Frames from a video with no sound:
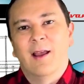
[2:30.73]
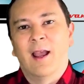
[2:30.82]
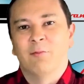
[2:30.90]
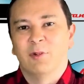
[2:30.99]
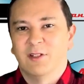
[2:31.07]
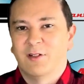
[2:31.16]

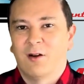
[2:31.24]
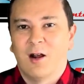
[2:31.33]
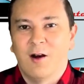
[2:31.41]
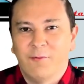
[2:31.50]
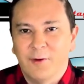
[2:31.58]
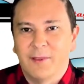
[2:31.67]
And we start
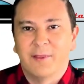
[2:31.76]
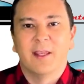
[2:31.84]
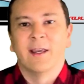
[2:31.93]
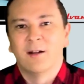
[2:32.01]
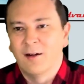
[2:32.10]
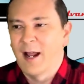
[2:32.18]
off with
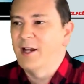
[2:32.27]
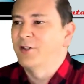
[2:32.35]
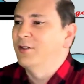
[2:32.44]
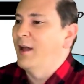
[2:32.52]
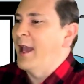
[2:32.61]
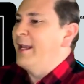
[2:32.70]
the
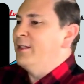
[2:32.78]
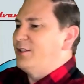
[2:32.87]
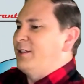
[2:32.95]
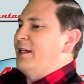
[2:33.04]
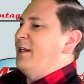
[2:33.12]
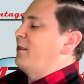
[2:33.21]
International
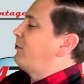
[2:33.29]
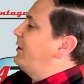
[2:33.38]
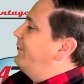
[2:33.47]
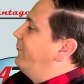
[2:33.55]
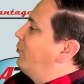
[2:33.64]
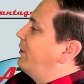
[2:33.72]

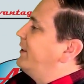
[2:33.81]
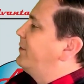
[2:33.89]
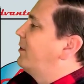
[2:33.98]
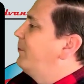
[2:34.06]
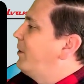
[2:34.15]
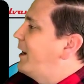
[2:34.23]
HT340
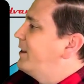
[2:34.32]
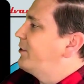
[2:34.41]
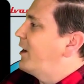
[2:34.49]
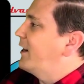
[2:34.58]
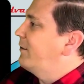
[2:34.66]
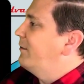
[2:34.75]
turbine
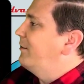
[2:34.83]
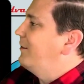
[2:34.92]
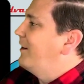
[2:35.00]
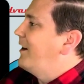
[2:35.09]
tractor